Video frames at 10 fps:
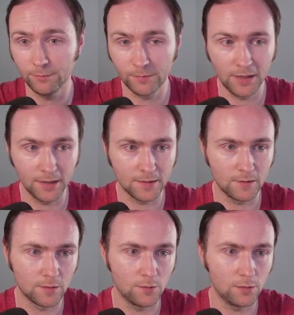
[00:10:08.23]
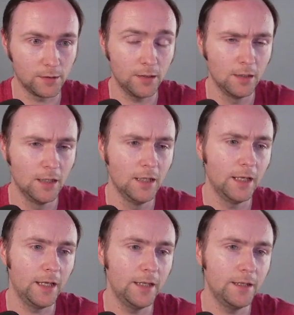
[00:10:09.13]
kits installed there.
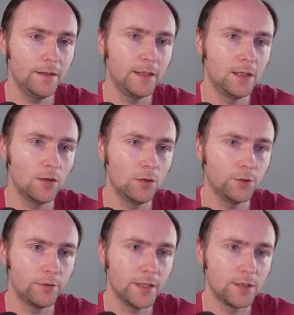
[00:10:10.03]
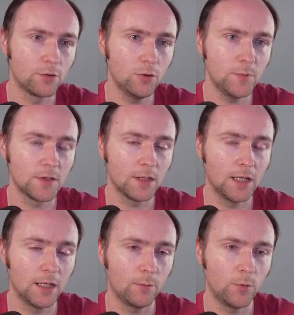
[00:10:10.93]
In the underage groups,
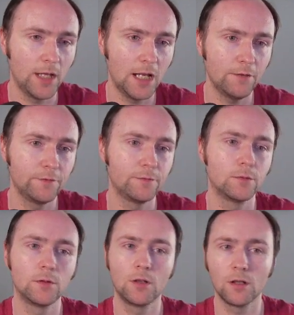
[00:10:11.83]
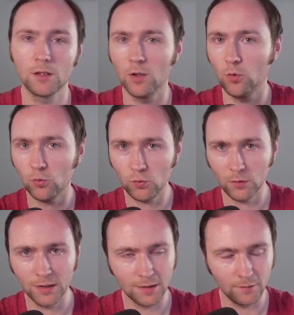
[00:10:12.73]
we have got a whole
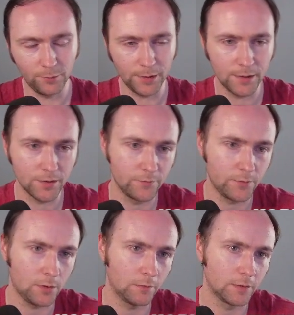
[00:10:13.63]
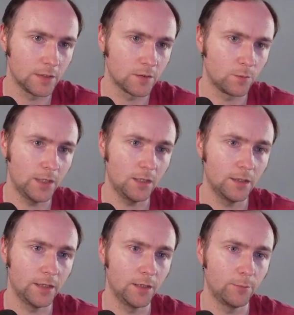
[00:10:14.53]
list of players involved as well
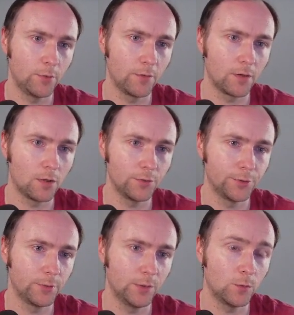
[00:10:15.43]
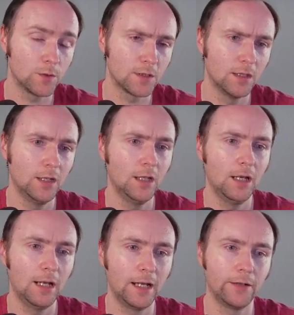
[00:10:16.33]
in both our under 21s
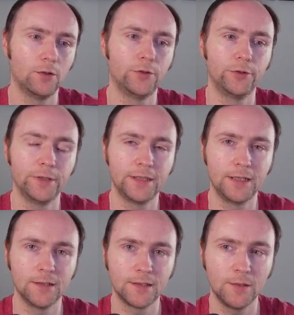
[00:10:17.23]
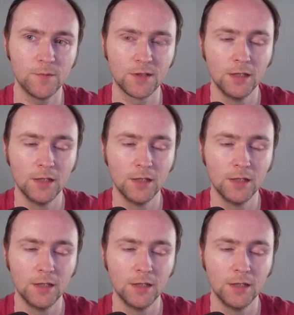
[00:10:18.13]
and under 18s teams.